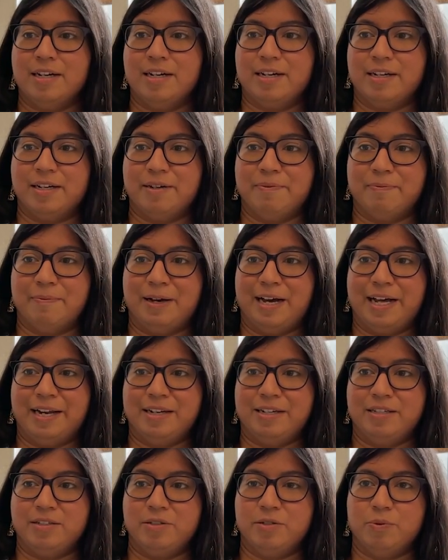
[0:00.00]

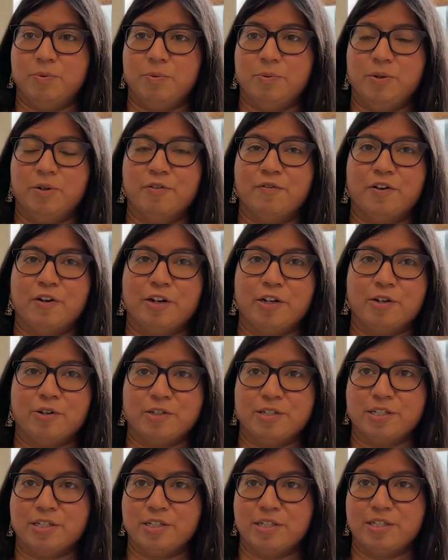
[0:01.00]
And we were very
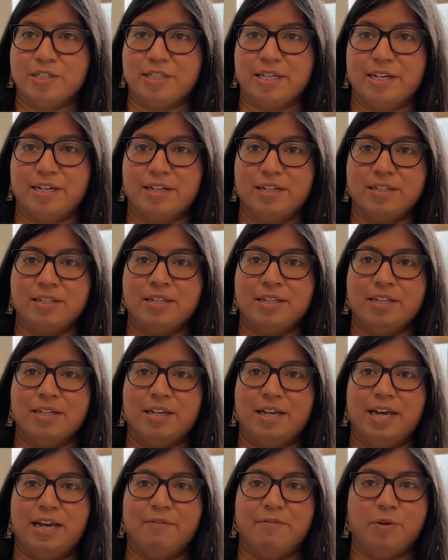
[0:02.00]
conscious that
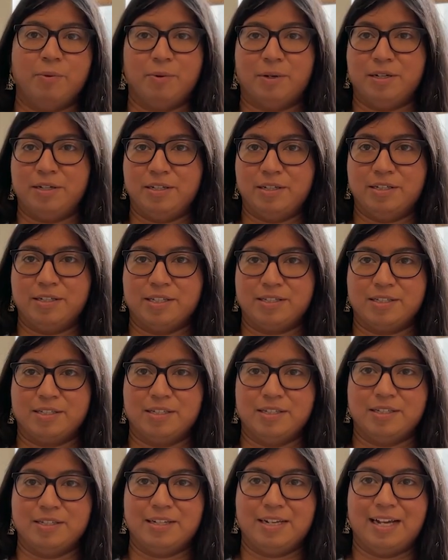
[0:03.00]
everyone
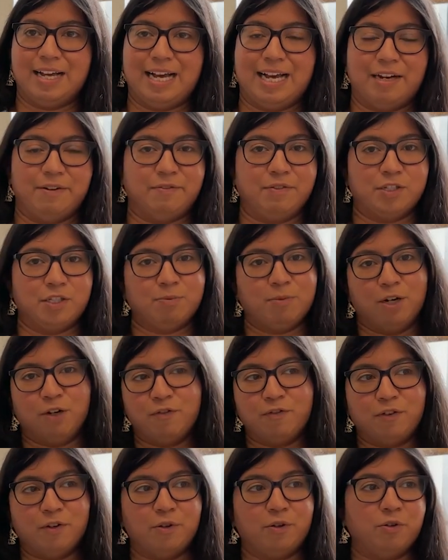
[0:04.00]
doesn't have a
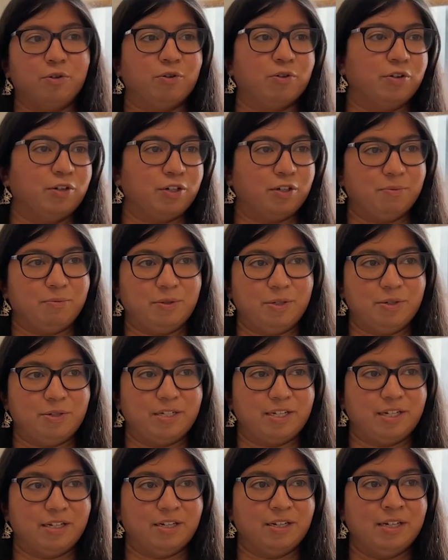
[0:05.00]
smartphone or a
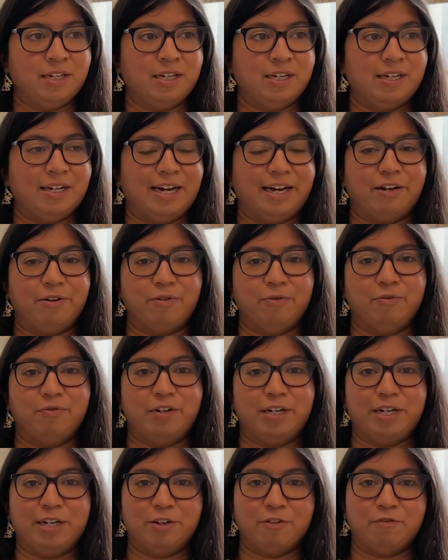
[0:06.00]
computer, and
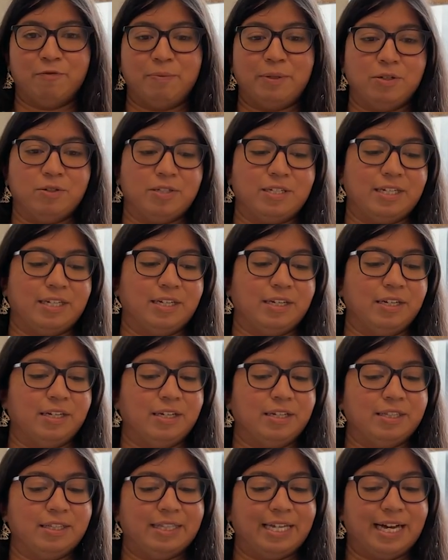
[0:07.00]
really of building
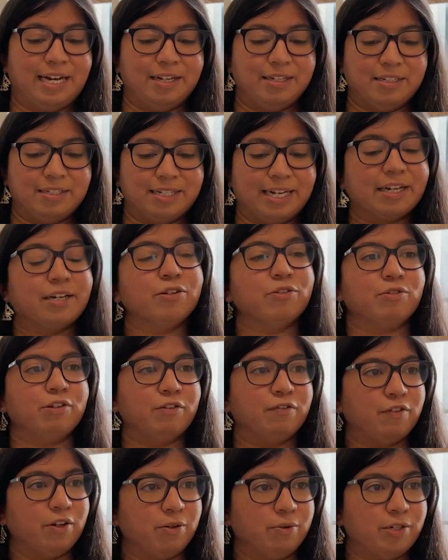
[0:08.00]
that secondary
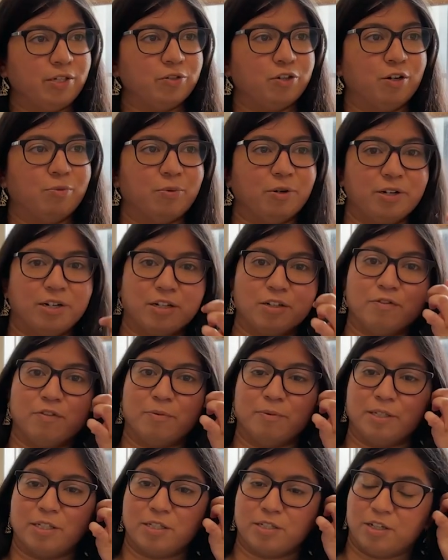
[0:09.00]
flow into our product
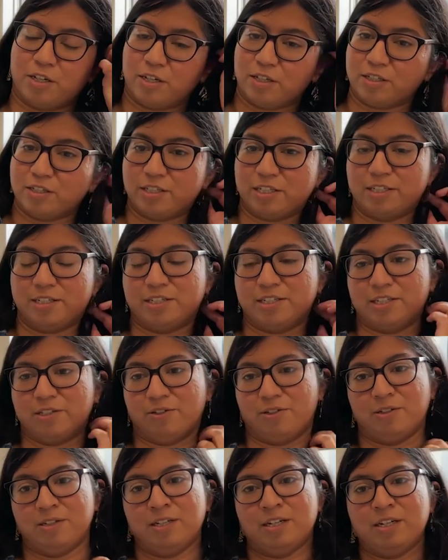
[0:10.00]
from the start to
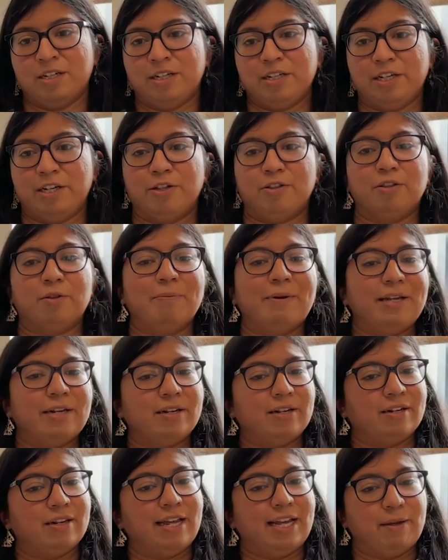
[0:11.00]
still, you know, the
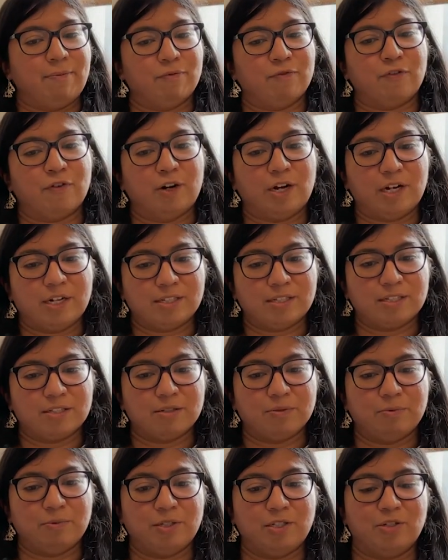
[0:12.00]
main aim for
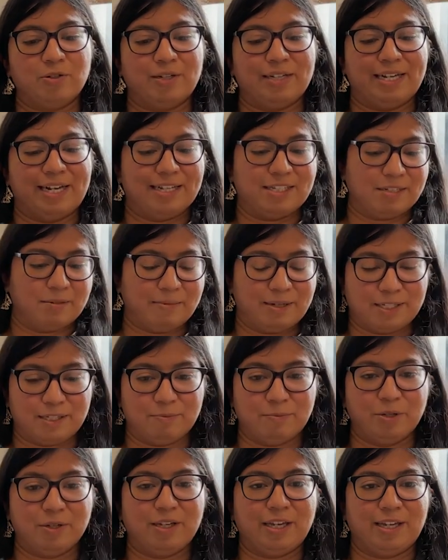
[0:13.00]
us with doing
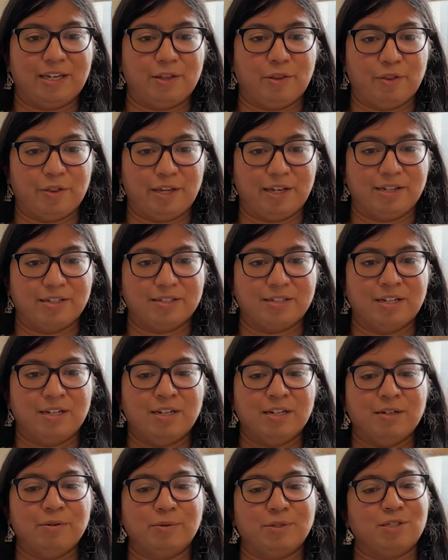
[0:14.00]
SMS booking and things
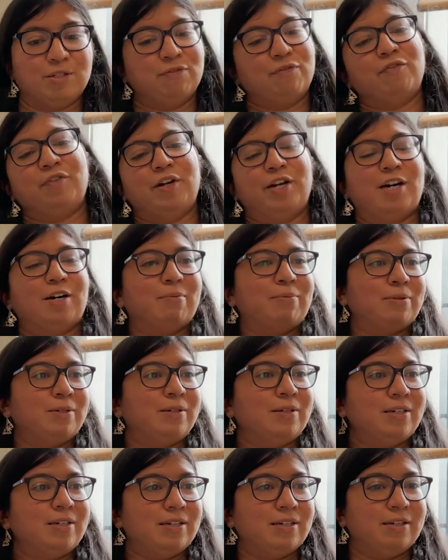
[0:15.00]
was to free up
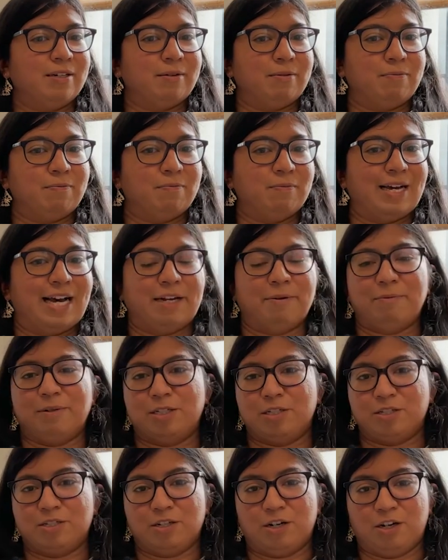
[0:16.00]

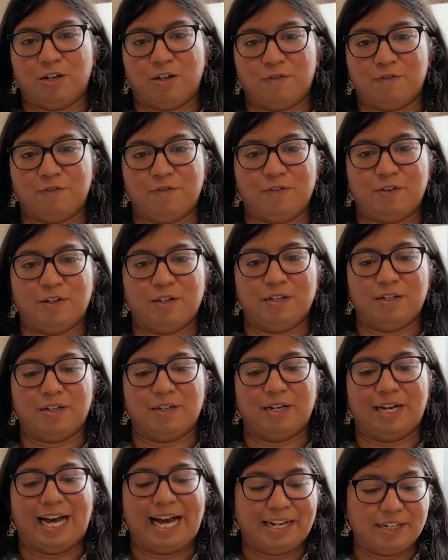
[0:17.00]
admin staff
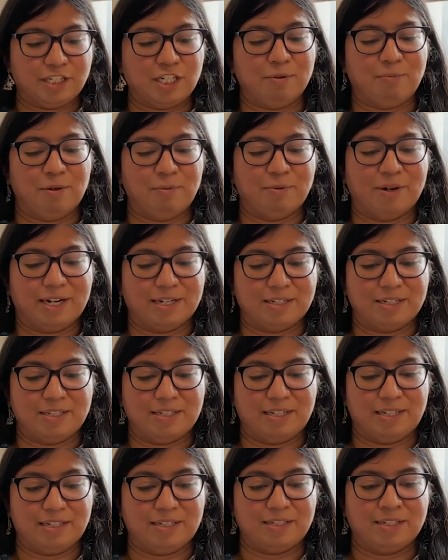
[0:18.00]
at GP
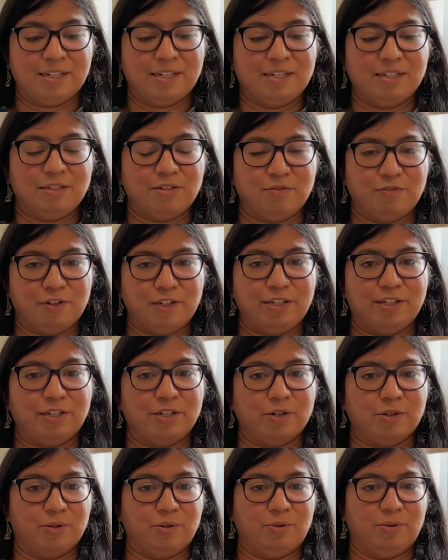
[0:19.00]
practices to really
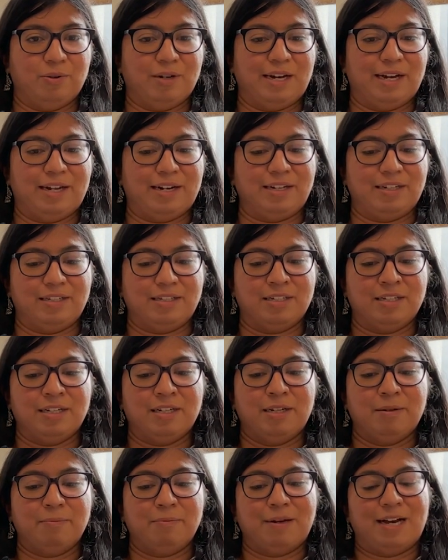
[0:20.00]
go and
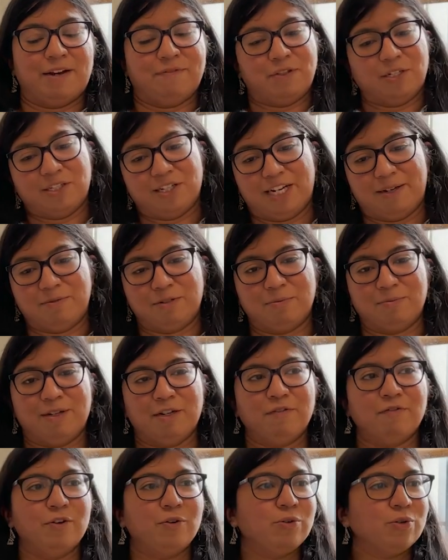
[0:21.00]
have the time to
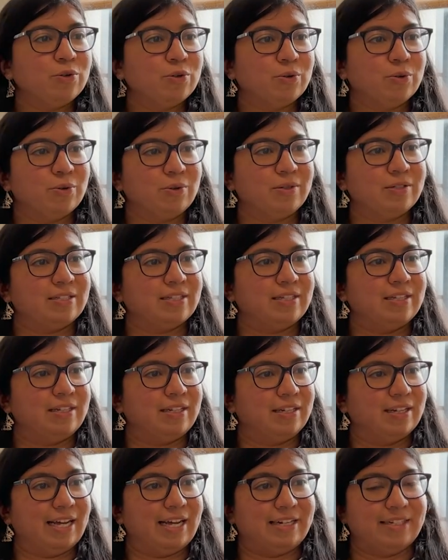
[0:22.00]
make phone calls
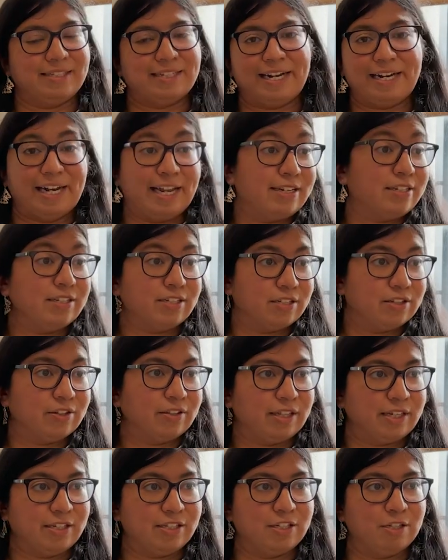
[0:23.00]
and send letters and
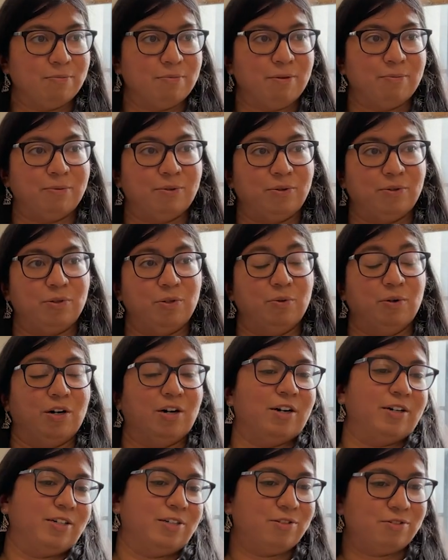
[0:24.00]
things to people who are
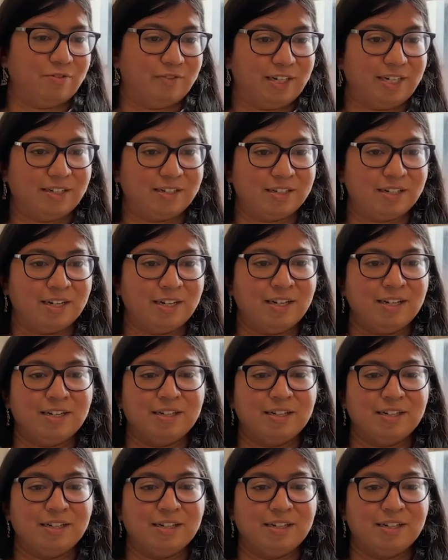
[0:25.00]
harder to reach.